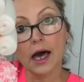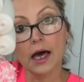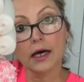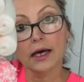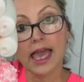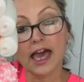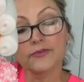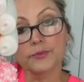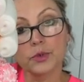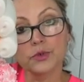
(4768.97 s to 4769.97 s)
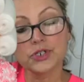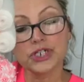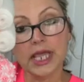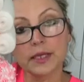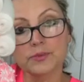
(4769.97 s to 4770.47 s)
half
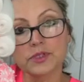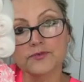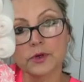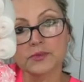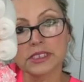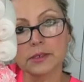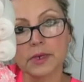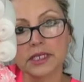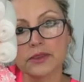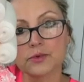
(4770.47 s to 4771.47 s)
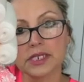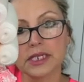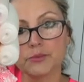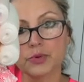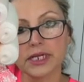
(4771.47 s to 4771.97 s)
moon shapes from See My
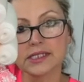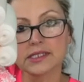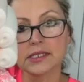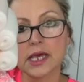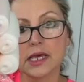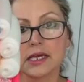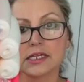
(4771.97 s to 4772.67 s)
3D Prints